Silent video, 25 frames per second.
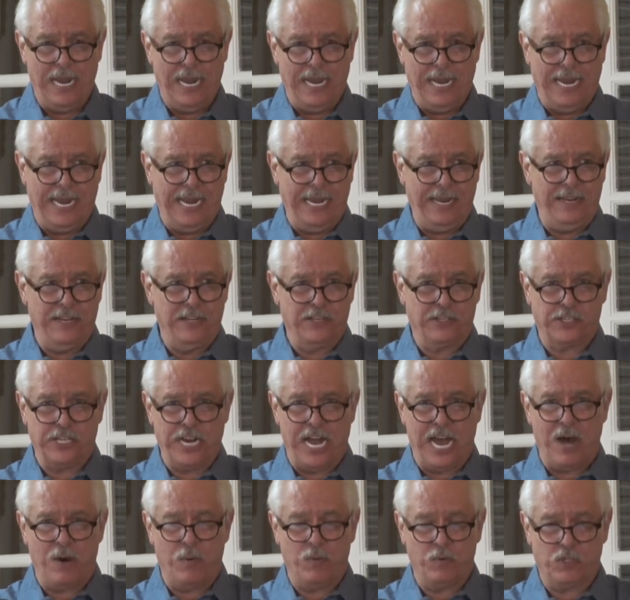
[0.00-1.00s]
It is
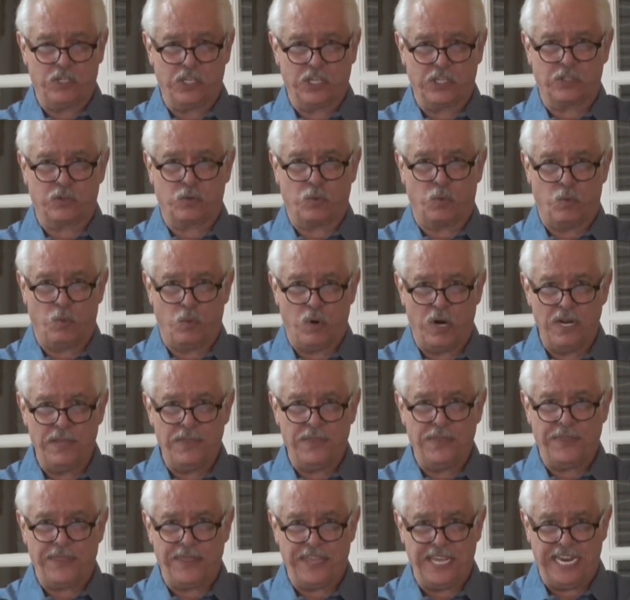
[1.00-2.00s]
not just
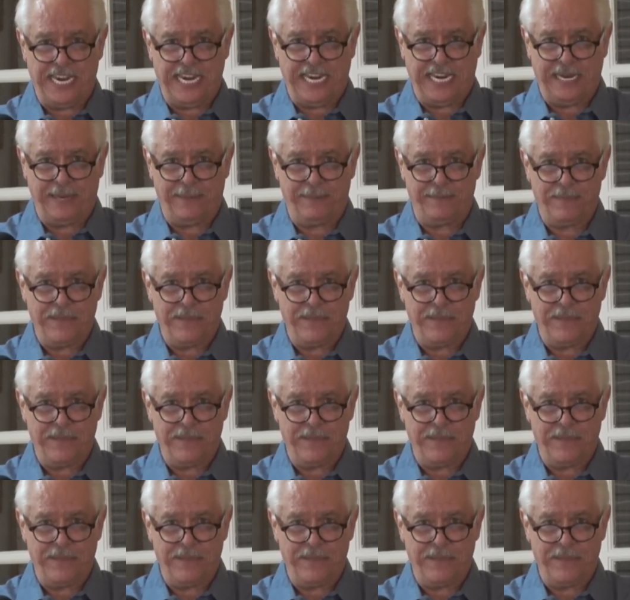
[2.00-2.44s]
one thing,